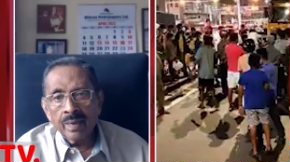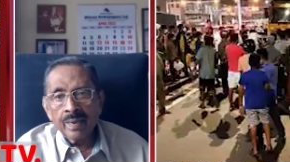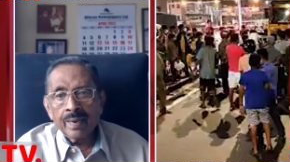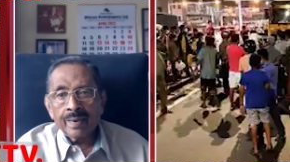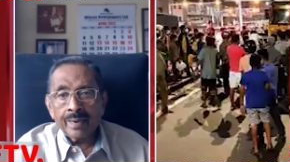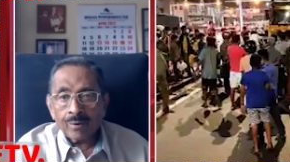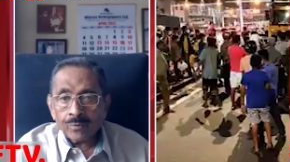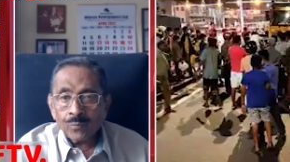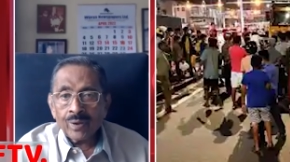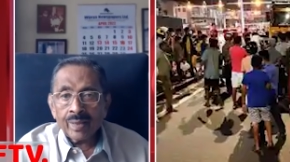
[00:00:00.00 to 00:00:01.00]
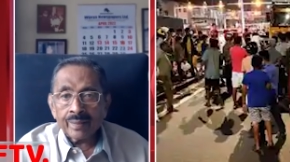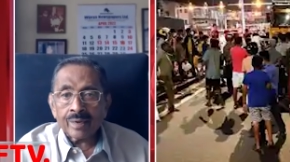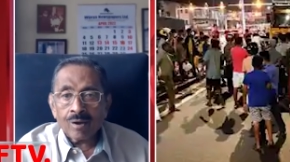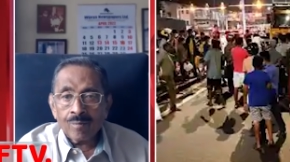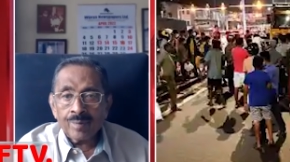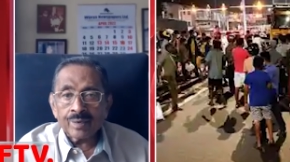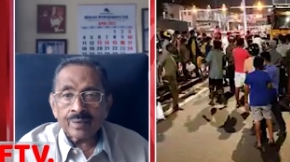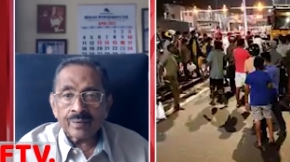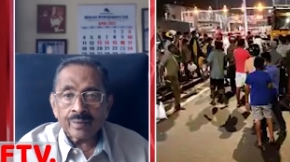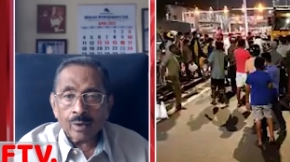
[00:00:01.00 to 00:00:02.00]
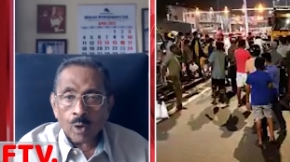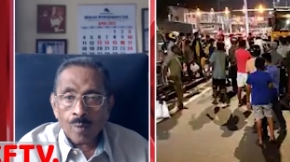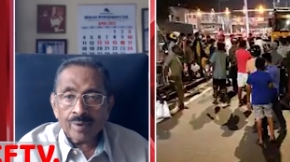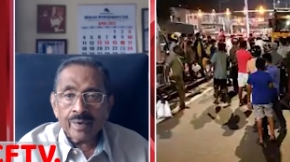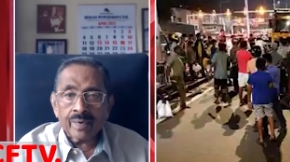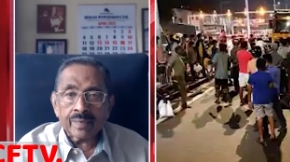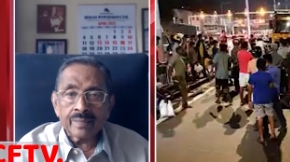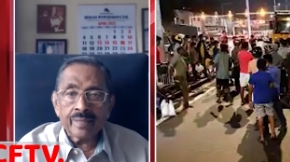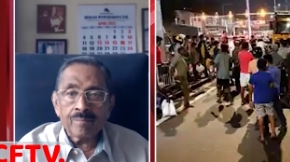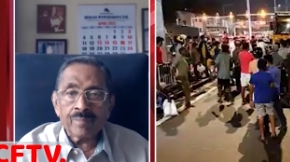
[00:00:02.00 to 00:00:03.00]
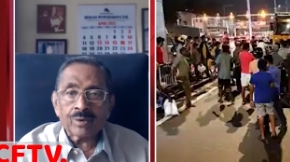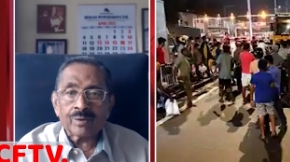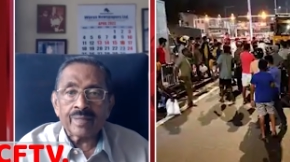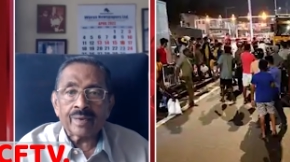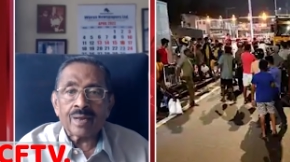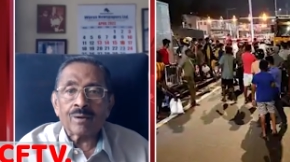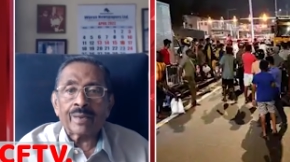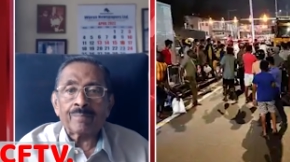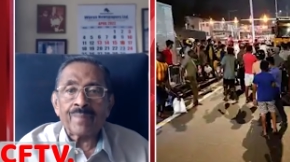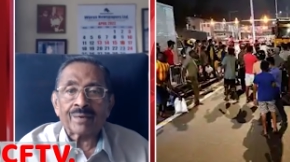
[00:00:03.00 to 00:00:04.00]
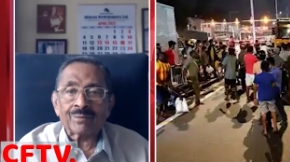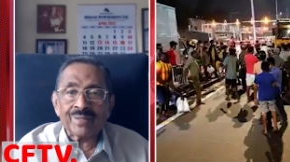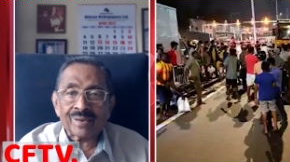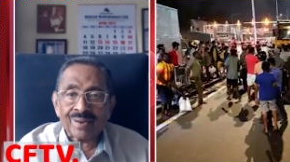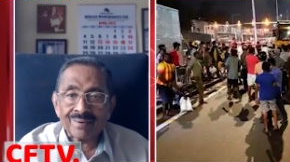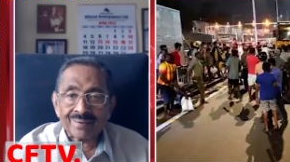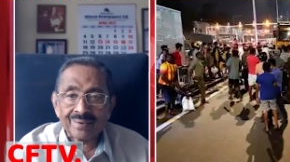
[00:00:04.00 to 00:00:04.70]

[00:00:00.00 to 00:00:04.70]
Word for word: Mm. Now today the government is accommodating them because they can't get back to their country.